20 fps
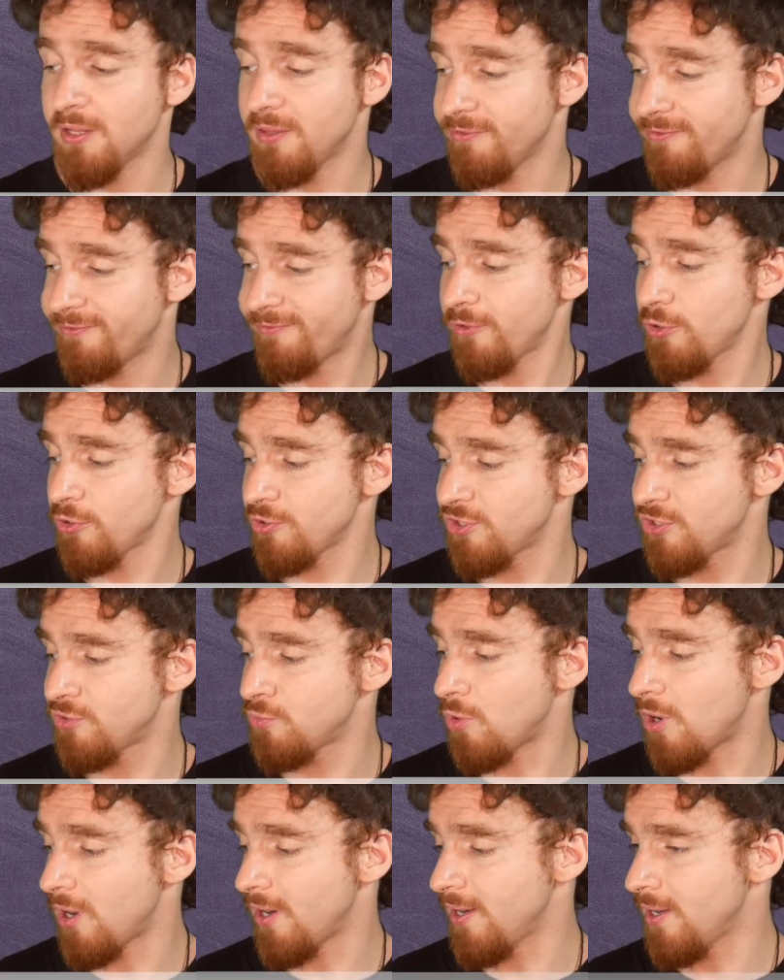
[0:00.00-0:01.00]
The
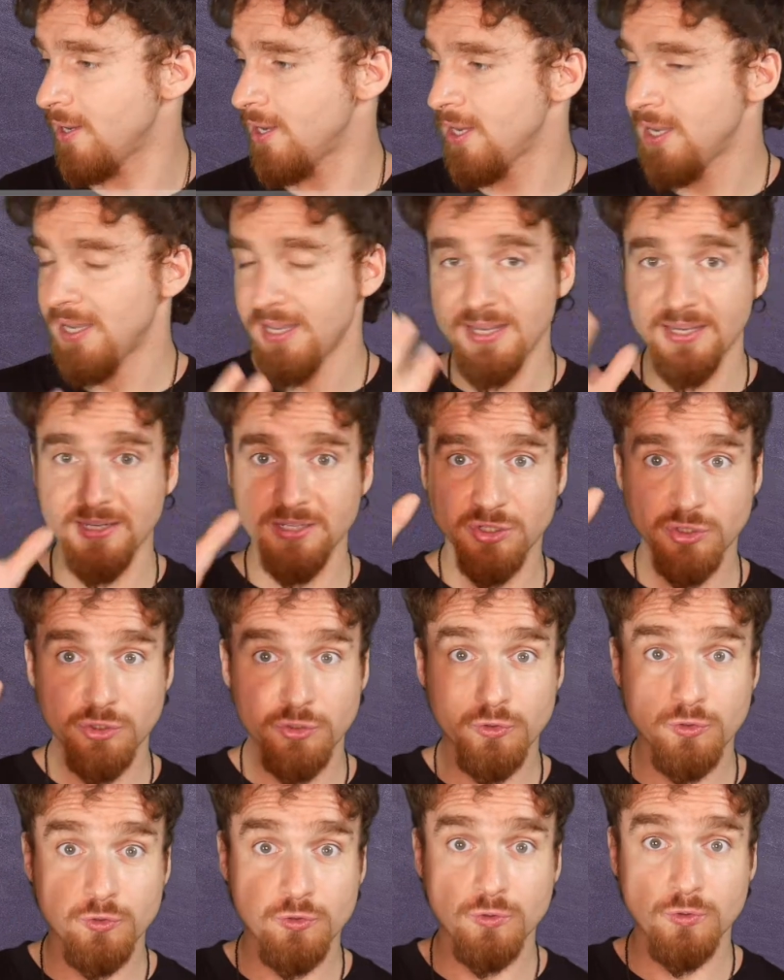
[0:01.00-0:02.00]
first one is
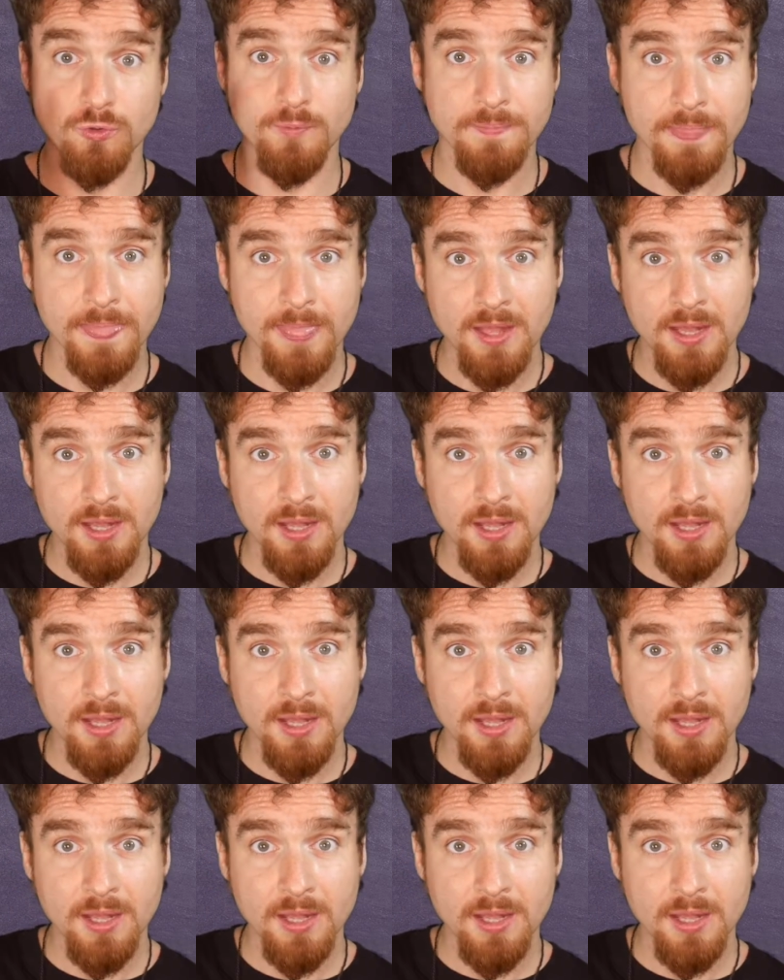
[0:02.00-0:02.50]
to